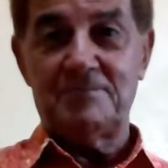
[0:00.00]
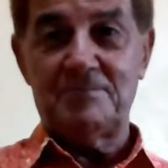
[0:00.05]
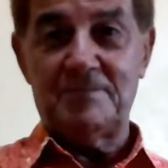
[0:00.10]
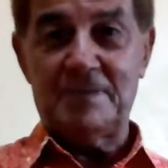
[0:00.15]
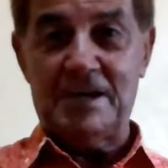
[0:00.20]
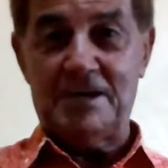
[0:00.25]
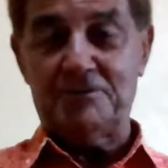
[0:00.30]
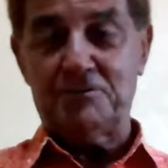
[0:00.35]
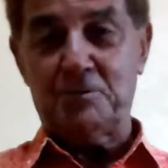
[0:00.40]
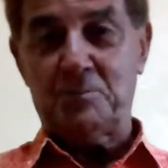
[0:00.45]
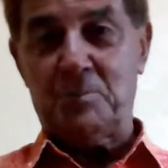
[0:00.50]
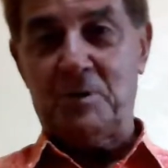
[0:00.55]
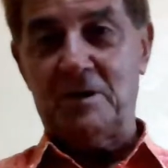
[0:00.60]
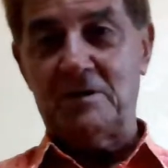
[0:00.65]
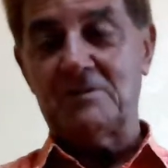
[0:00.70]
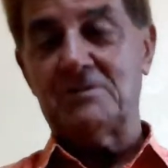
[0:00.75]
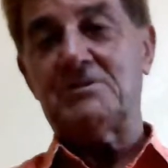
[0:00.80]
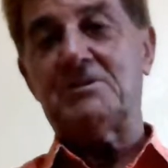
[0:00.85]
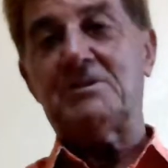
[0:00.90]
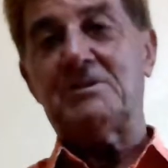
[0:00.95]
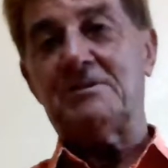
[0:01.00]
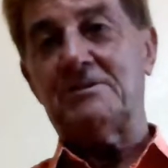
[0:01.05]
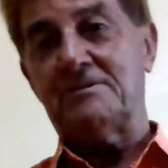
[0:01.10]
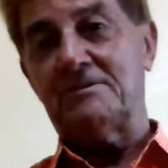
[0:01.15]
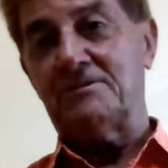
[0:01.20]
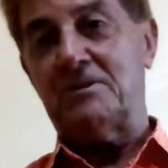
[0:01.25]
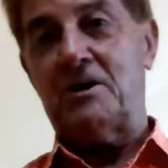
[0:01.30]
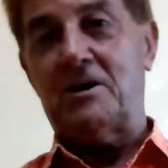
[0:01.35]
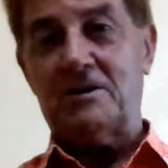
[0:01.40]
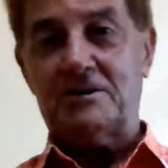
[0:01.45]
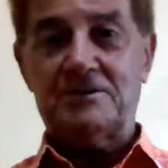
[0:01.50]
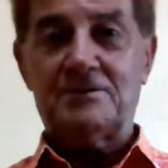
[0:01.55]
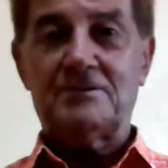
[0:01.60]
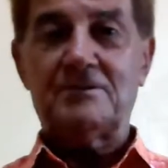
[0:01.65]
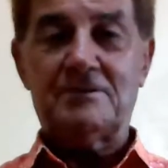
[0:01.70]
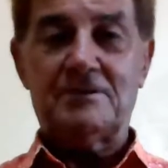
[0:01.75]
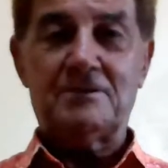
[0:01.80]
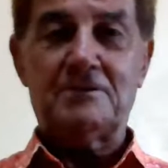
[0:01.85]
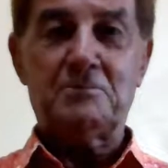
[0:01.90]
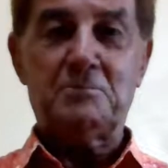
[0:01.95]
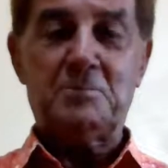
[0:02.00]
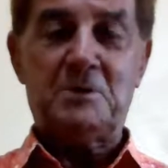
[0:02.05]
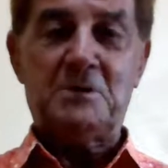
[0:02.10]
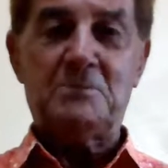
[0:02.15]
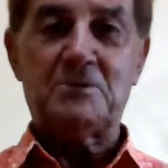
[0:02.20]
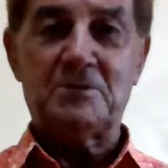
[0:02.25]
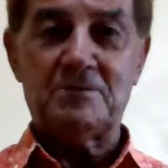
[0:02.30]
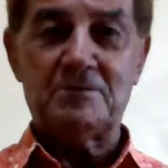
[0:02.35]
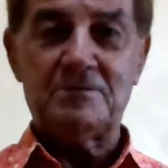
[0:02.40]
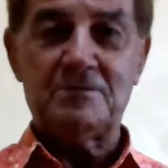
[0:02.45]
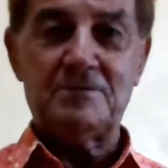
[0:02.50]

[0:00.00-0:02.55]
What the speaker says: anthropologists and doctors and other people